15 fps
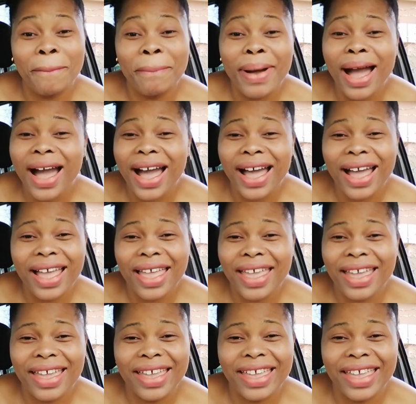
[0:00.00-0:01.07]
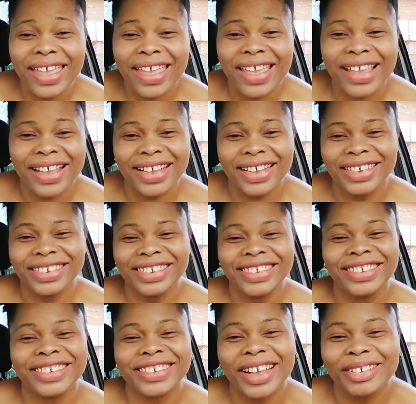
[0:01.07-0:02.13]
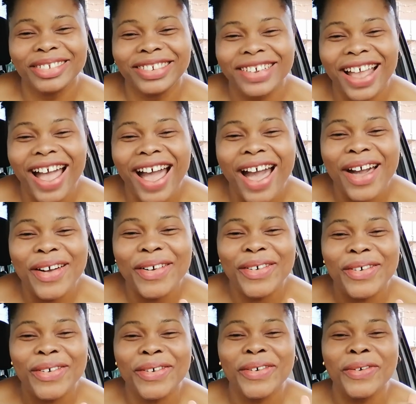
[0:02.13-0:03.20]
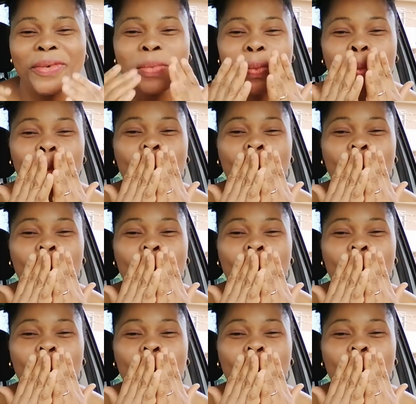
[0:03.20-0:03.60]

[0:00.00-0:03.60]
Bye. Ciao, ciao.